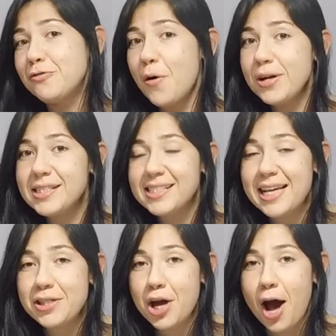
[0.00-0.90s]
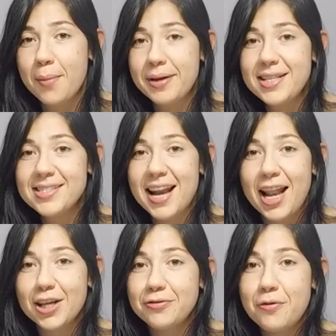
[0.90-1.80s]
forward to seeing the comments and
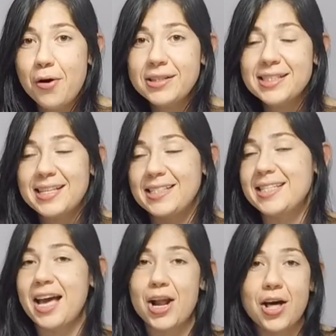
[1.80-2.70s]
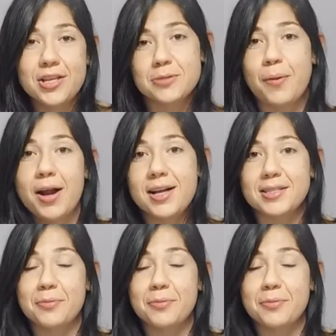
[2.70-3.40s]
I look forward to testing out all these products.